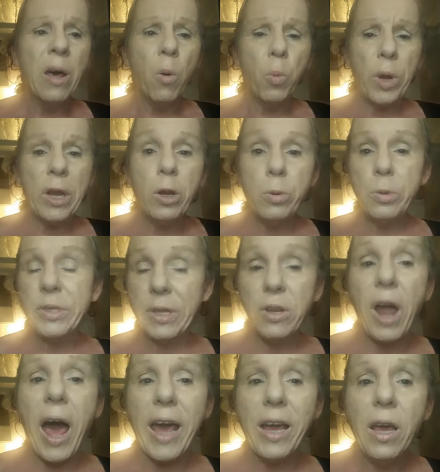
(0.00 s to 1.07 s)
we lose
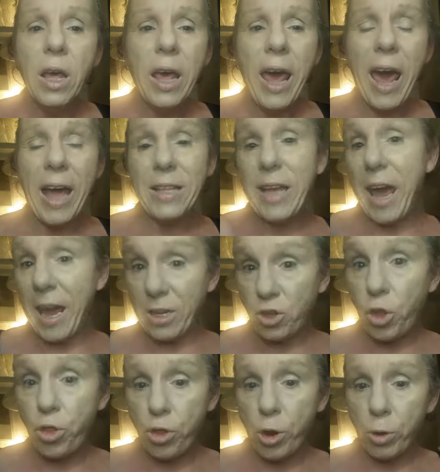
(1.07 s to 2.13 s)
light at the age
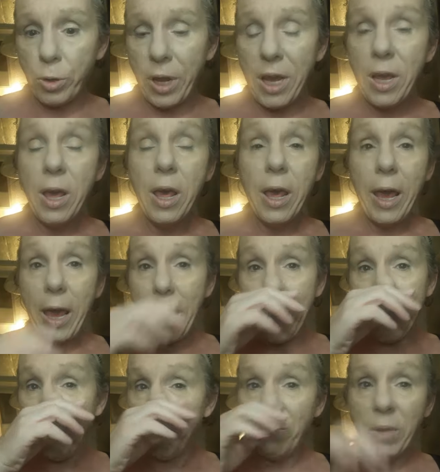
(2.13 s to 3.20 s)
of 30
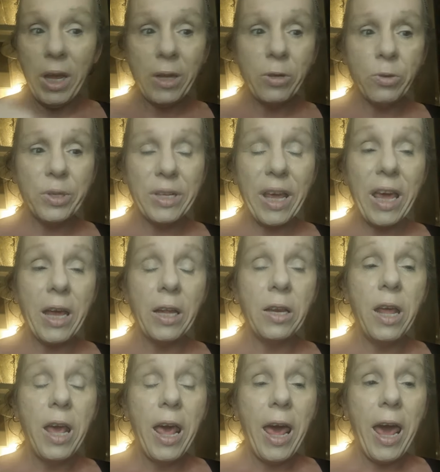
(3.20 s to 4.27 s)
in our
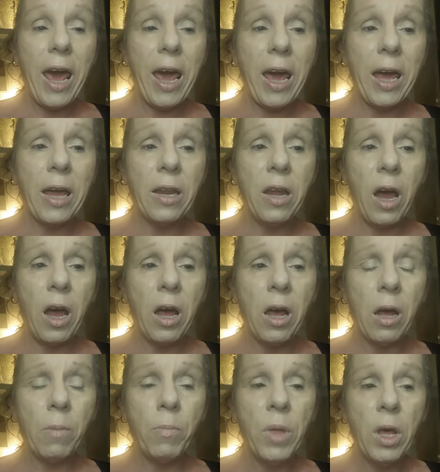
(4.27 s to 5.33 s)
skin. And
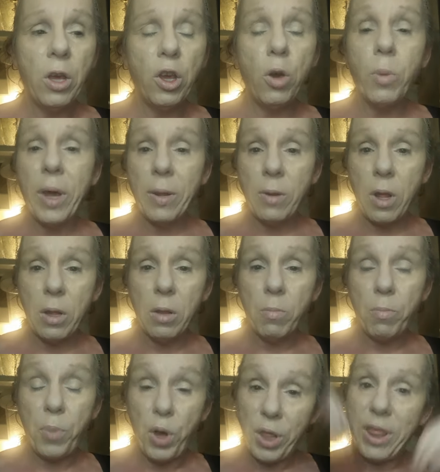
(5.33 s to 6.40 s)
you can
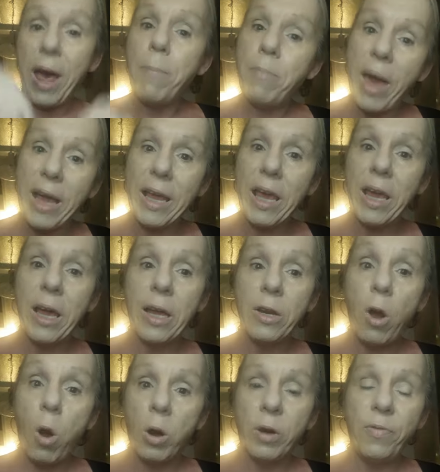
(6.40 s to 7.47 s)
put that back in
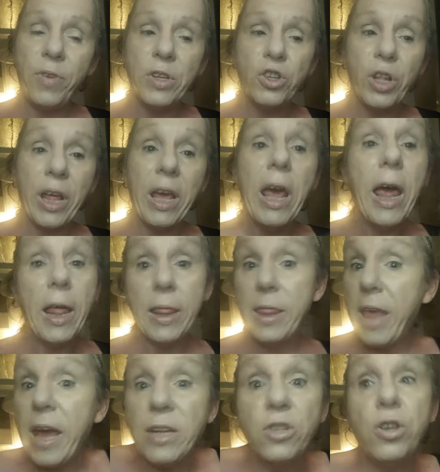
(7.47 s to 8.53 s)
artificially.
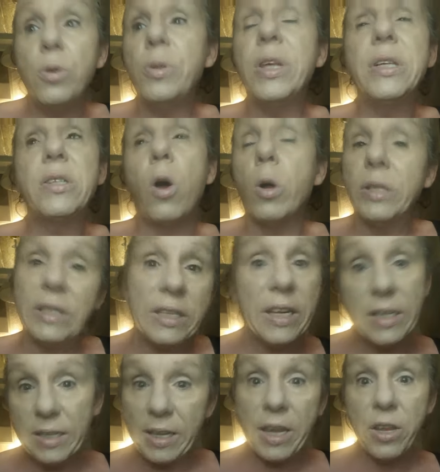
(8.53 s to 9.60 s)
They do this on
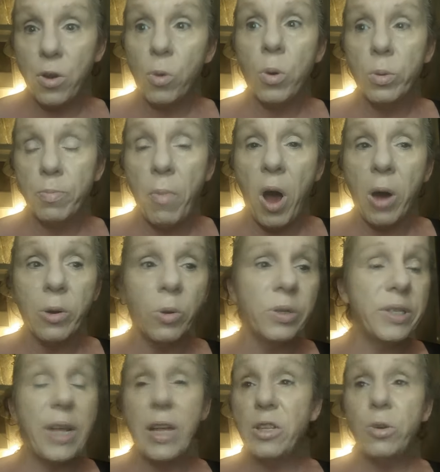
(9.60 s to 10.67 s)
16-year-old
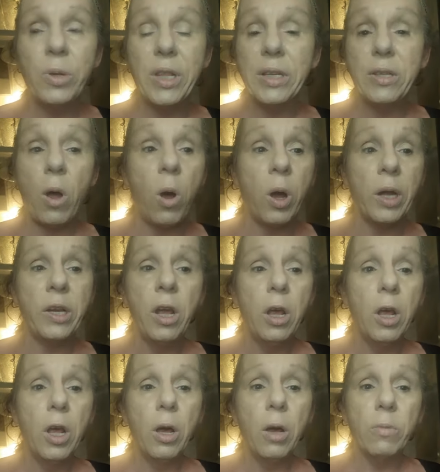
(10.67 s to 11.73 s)
models. They do this on
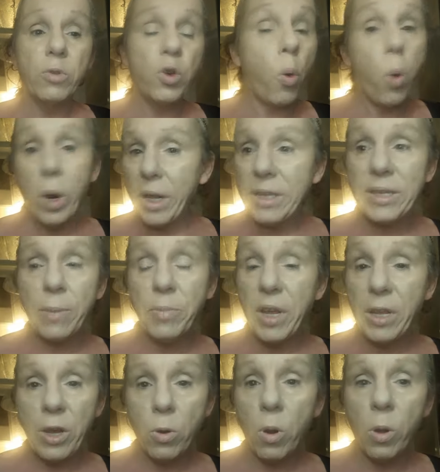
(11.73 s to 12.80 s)

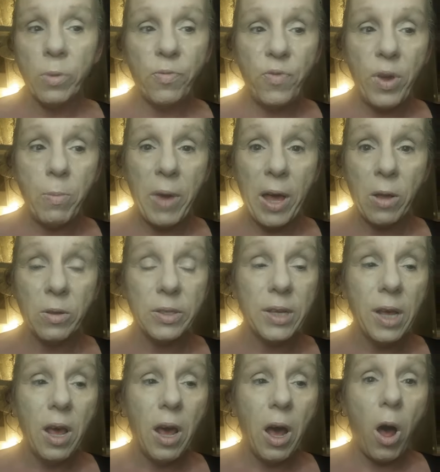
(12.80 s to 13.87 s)
20-something-year-old females
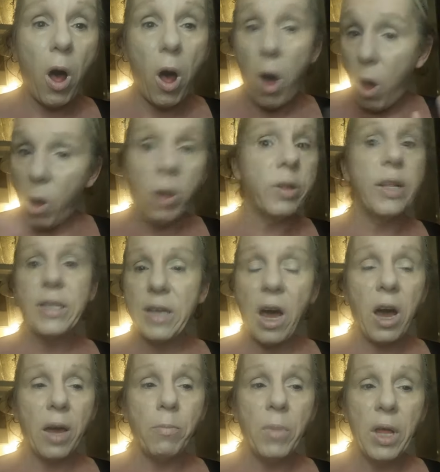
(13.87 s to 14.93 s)
all the
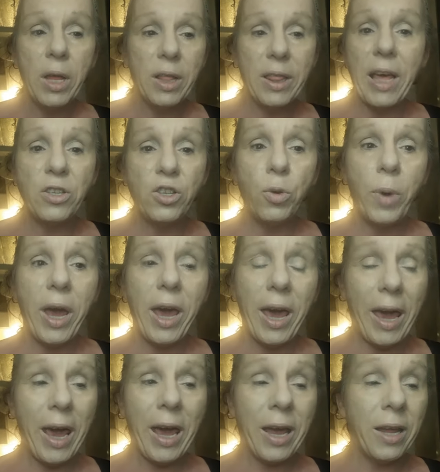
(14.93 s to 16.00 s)
time. They do it.
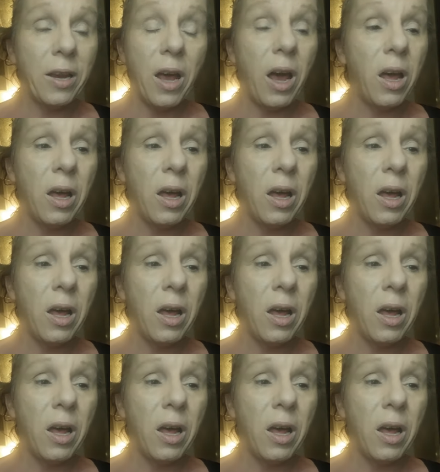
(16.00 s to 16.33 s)
And